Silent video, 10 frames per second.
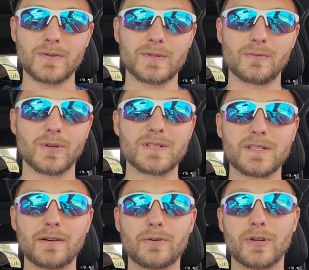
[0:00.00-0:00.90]
2 months,
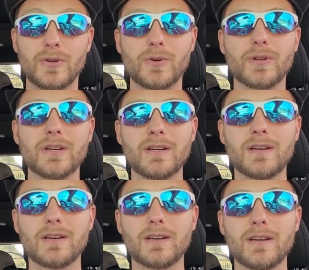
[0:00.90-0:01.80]
they renewed it,
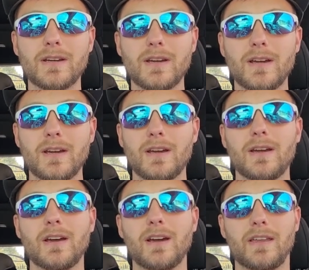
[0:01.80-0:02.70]

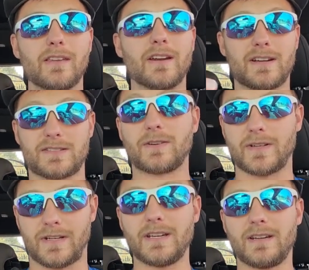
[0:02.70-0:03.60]
and then I
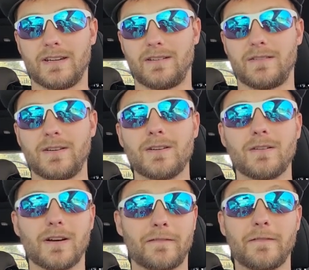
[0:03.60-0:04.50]
started getting it,
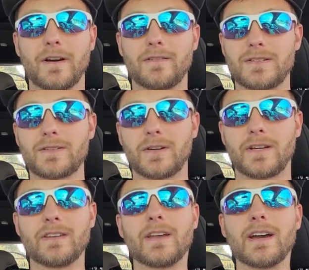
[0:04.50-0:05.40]
like finally started
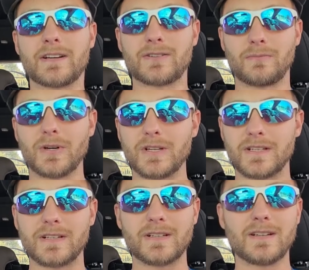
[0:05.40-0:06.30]
getting that extra
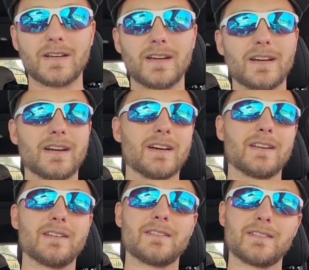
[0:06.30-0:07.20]
money,
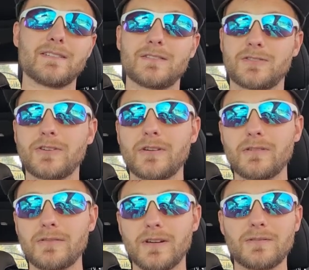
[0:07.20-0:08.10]
and
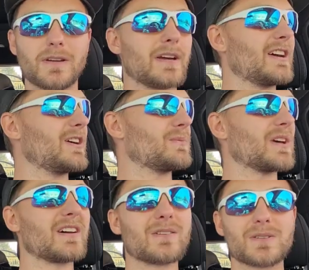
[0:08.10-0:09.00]
sure, it helped
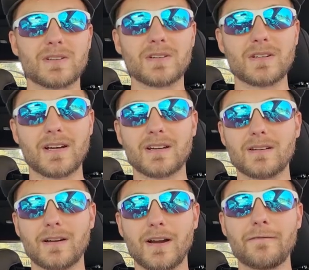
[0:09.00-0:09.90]
out. It was good.
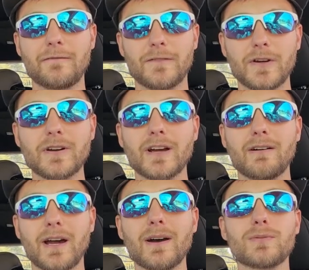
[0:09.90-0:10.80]
I figured out
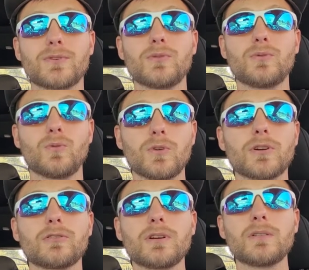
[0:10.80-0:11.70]
how to
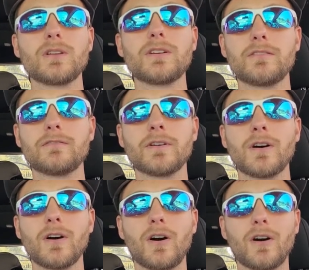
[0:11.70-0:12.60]
literally live
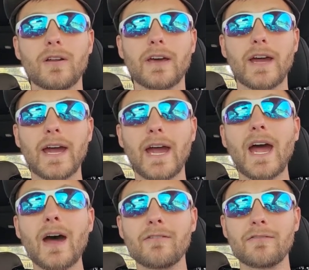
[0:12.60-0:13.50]
on
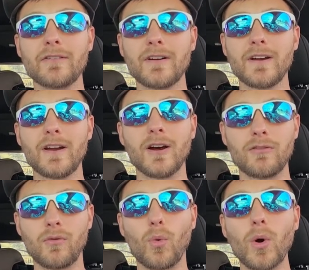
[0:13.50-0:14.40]
half of
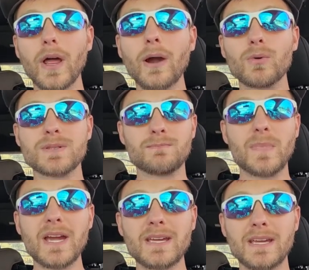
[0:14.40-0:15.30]
what I was
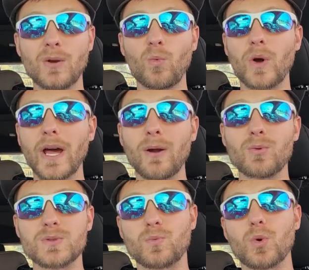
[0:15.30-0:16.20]
making when I
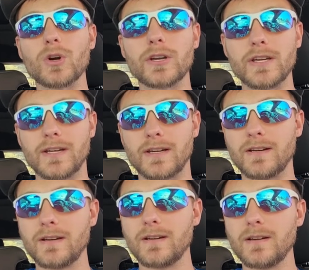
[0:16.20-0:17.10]
was working.
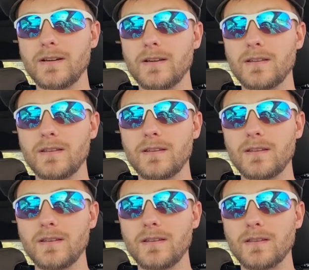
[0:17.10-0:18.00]

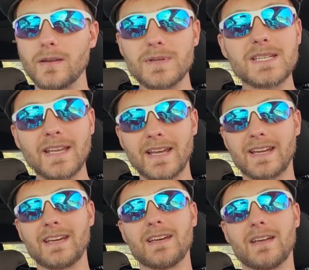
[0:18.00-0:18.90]
Let me say that
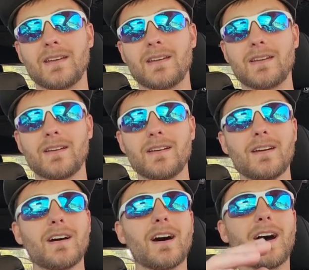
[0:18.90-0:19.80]
again.
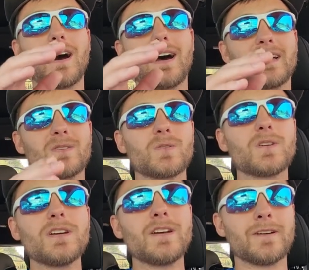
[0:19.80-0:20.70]
I
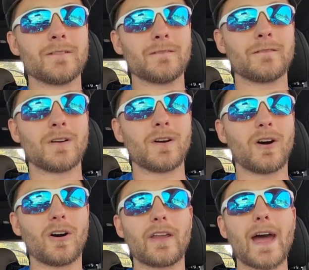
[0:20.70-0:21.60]
live
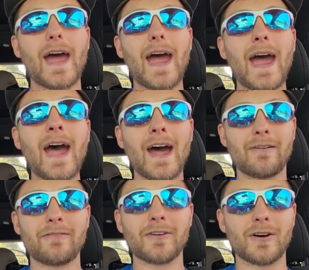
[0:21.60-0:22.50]
on
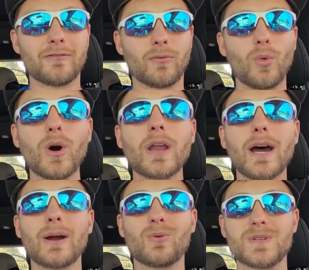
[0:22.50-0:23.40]
half of what
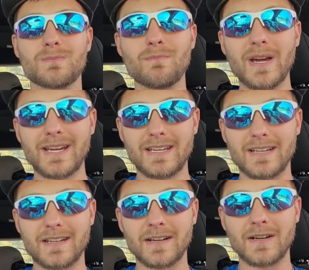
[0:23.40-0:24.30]
I was
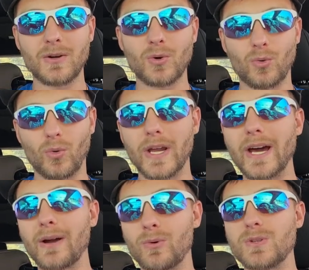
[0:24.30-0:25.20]
making when I
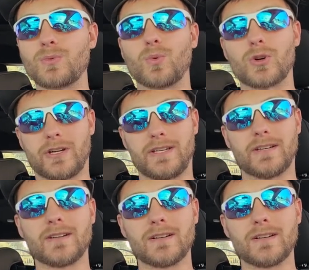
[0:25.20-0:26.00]
was working.